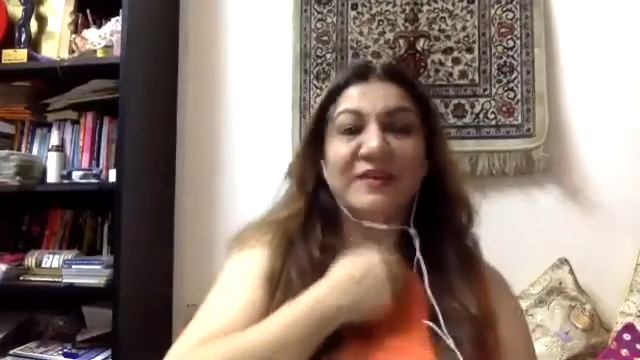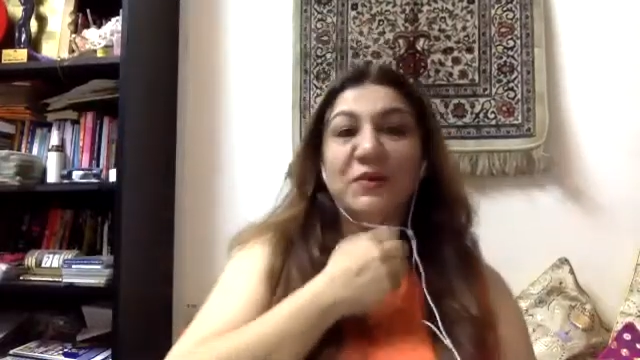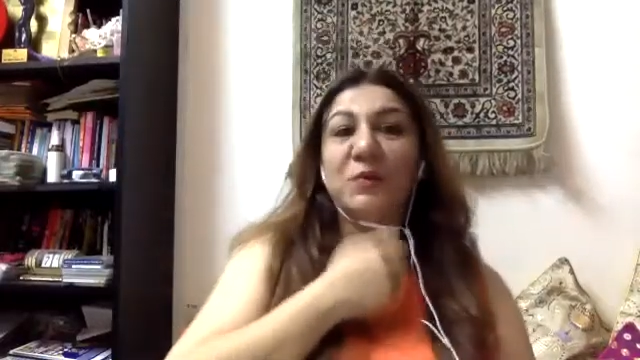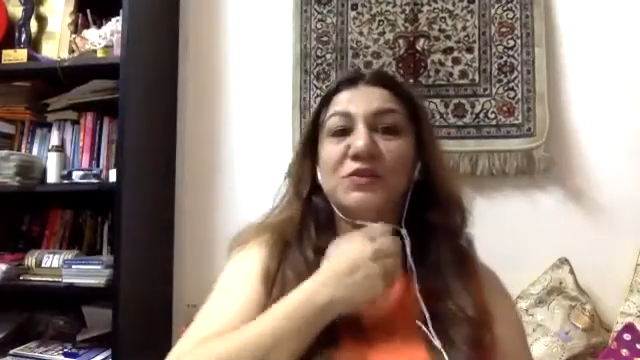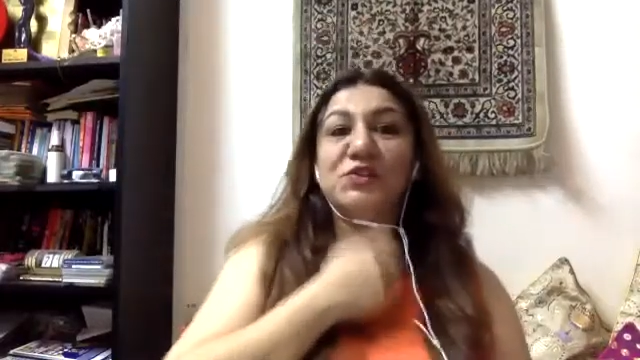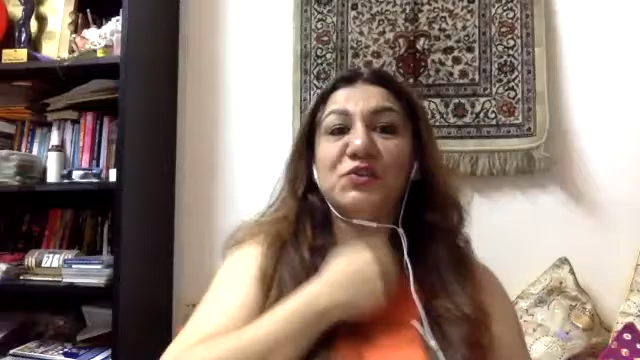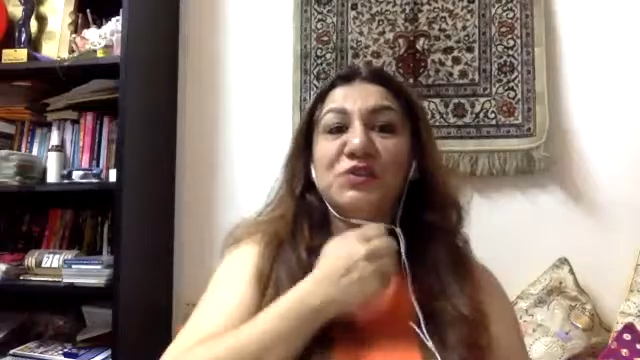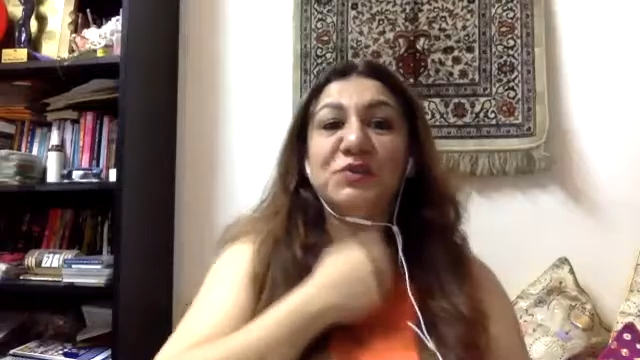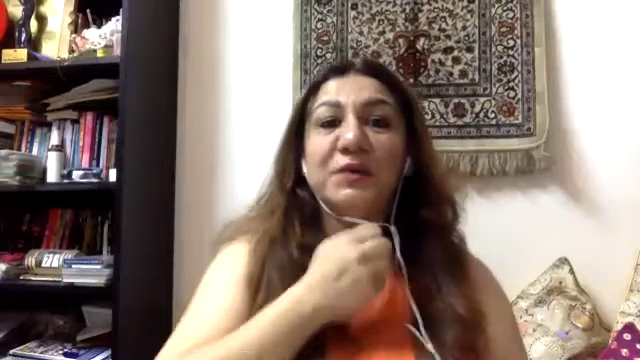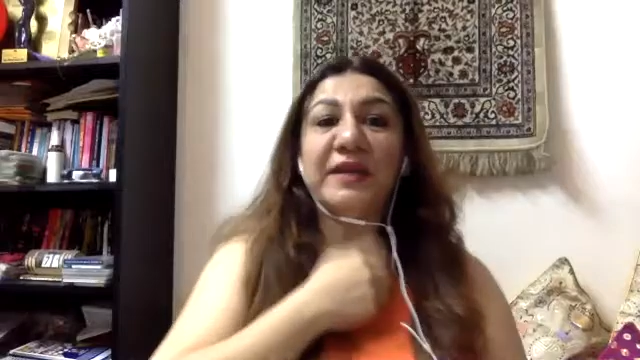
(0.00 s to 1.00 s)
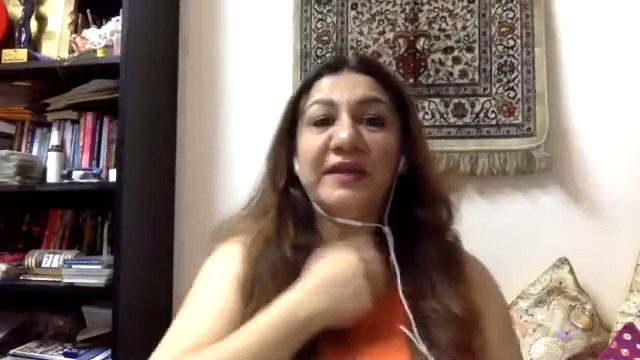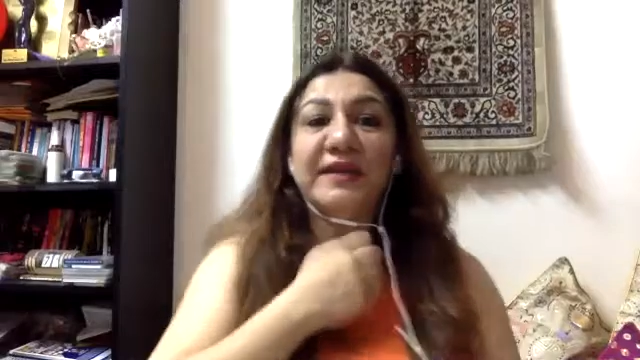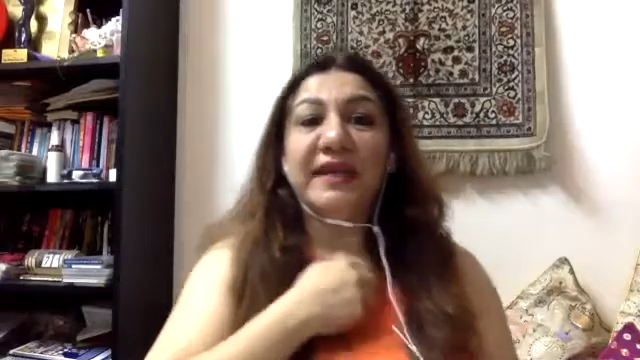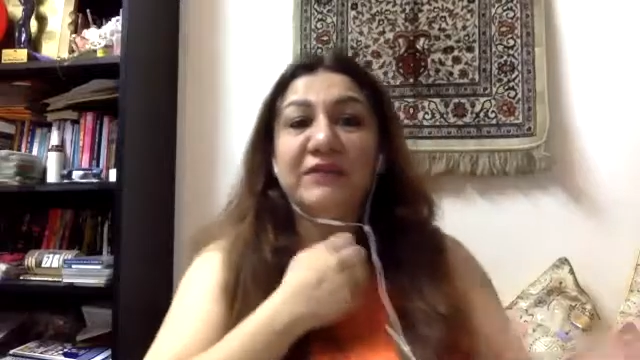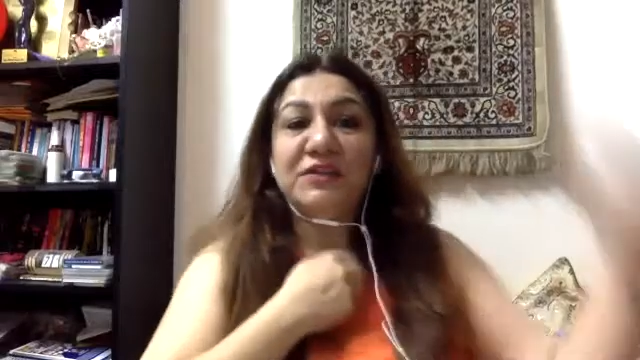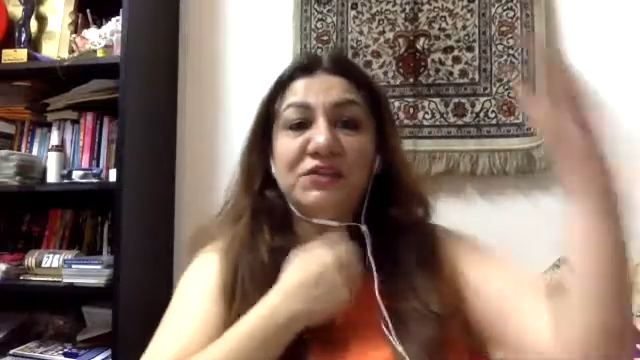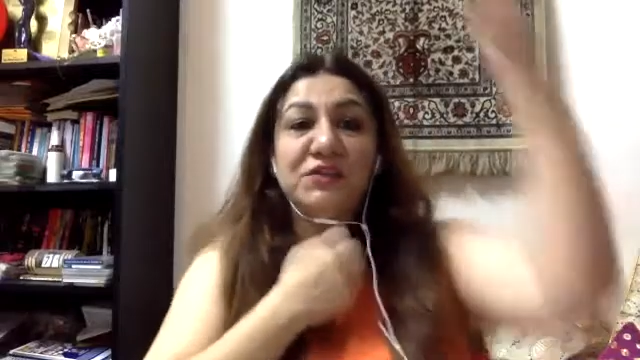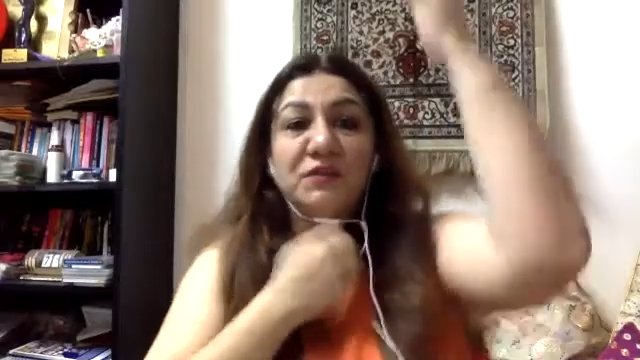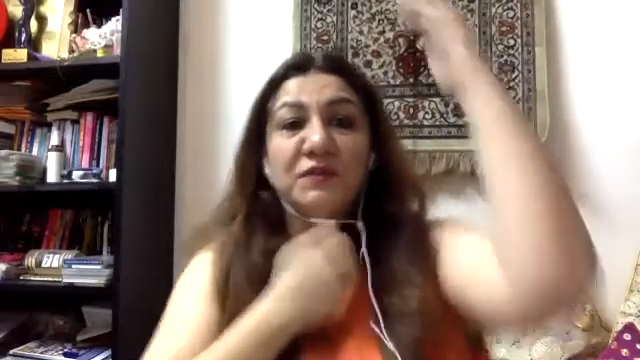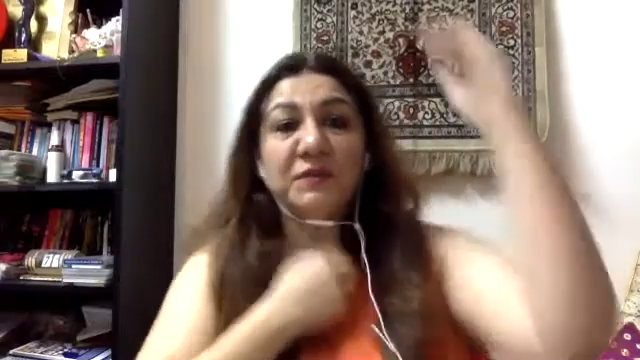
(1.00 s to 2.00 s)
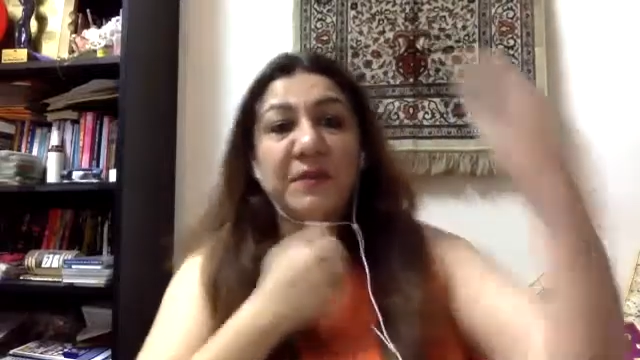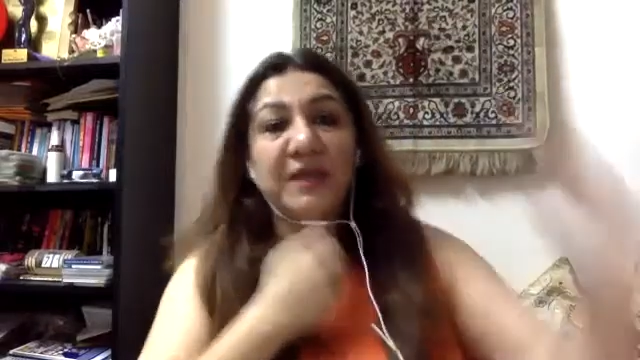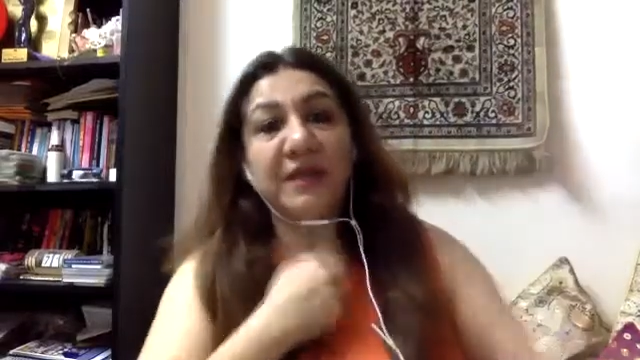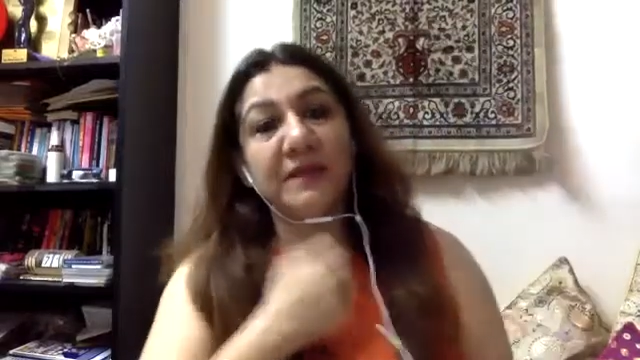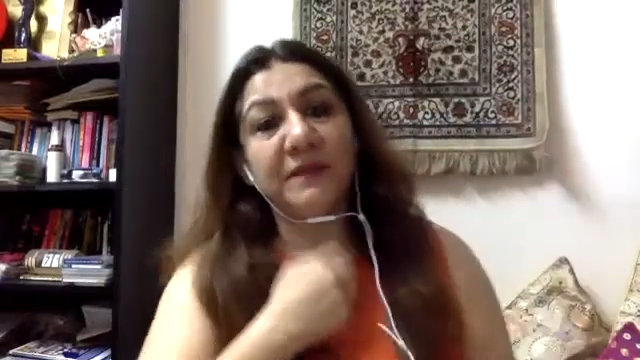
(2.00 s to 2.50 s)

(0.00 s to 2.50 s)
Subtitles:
What's a choice you can take when she's overbearing?